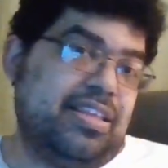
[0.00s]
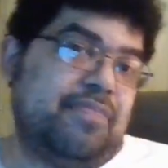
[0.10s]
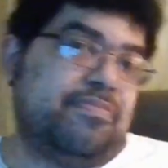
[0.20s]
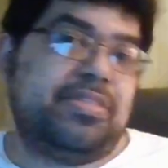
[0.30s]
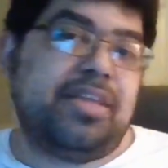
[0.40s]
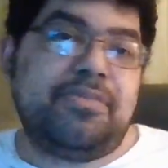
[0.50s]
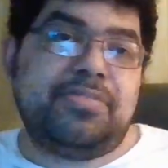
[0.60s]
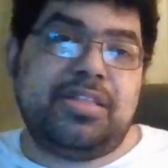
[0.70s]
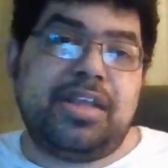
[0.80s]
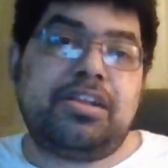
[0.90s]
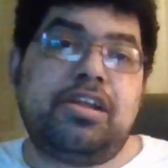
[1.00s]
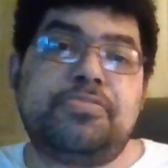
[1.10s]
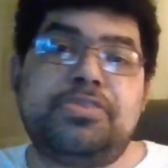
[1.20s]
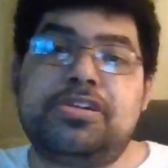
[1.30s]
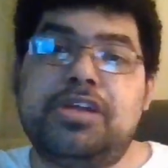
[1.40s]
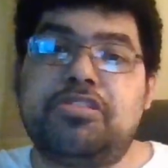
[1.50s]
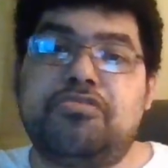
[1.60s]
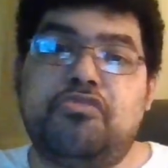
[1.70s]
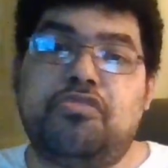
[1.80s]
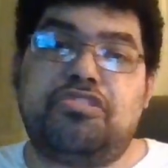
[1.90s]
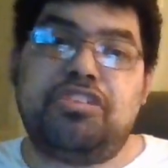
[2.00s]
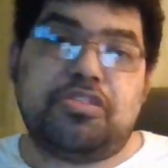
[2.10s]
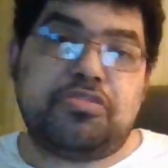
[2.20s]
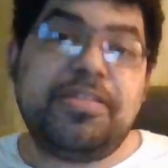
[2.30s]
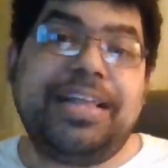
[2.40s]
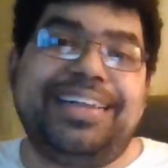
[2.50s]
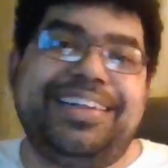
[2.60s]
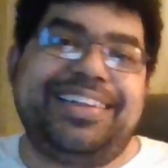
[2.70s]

If, if nothing good but on the other four channels.